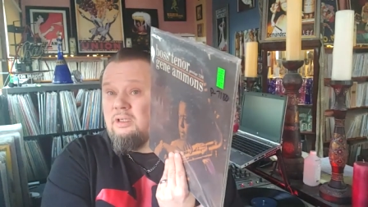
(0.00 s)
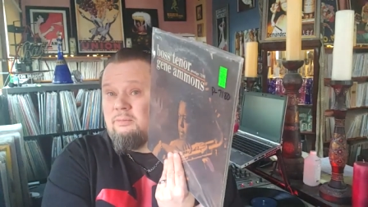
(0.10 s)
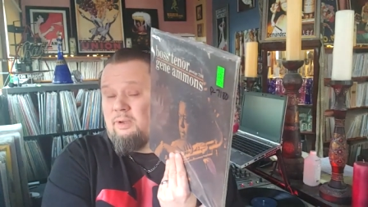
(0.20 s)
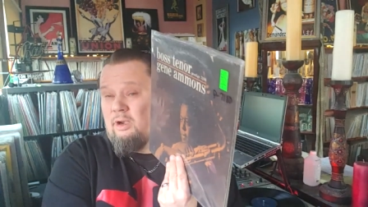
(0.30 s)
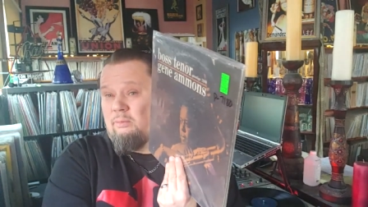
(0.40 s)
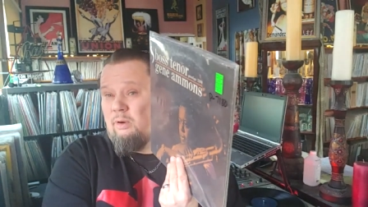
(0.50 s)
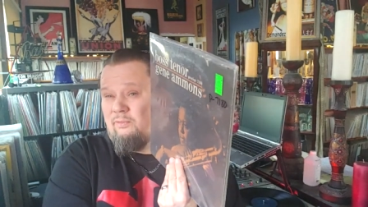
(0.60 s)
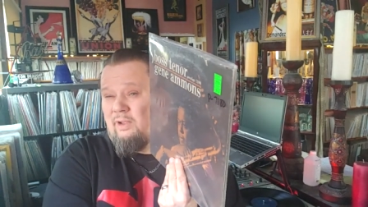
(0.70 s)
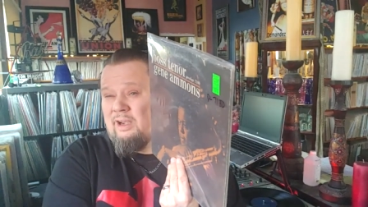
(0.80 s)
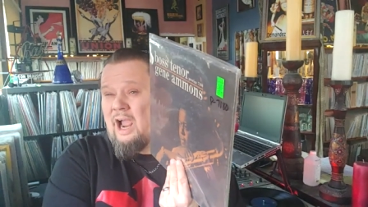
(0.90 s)
you know,
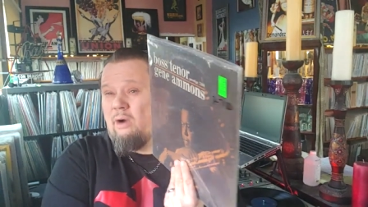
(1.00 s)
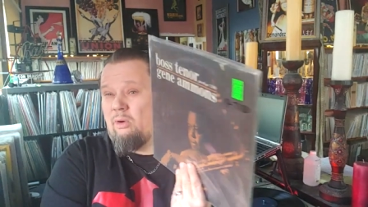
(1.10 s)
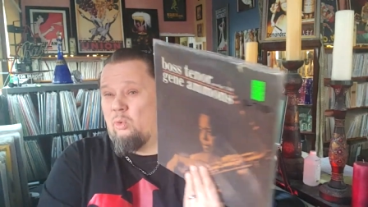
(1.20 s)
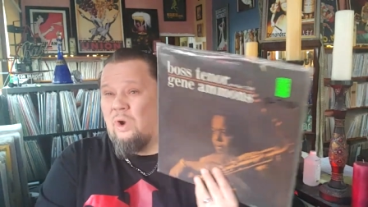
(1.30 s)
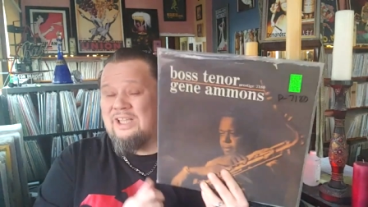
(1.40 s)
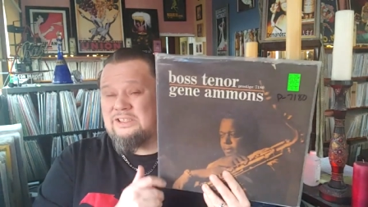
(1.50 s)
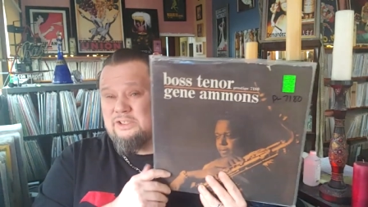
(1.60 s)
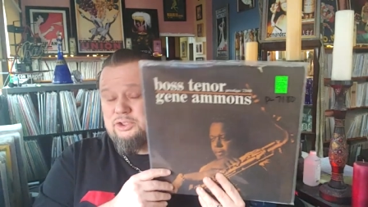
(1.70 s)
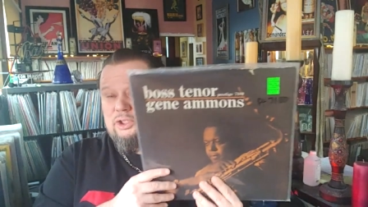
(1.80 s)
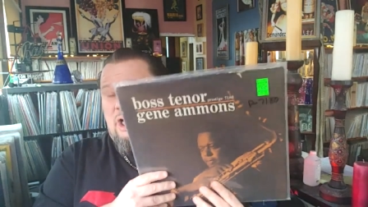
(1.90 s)
about an hour west
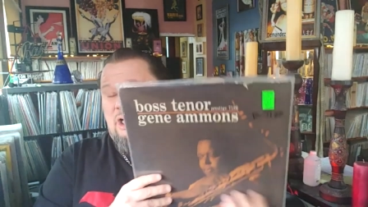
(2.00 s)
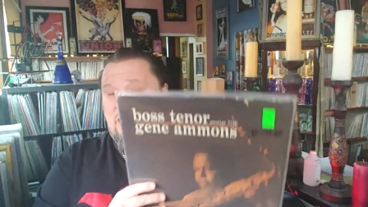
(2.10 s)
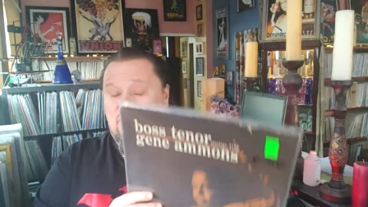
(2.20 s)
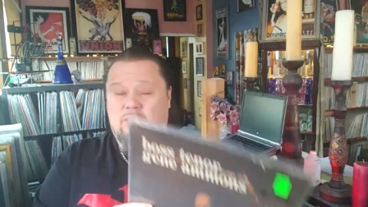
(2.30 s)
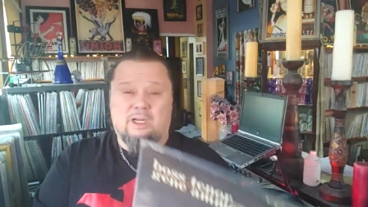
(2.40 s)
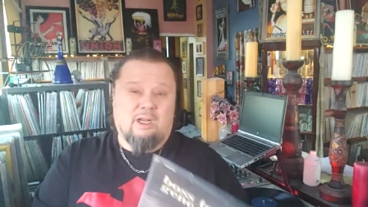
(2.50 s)
of Chicago.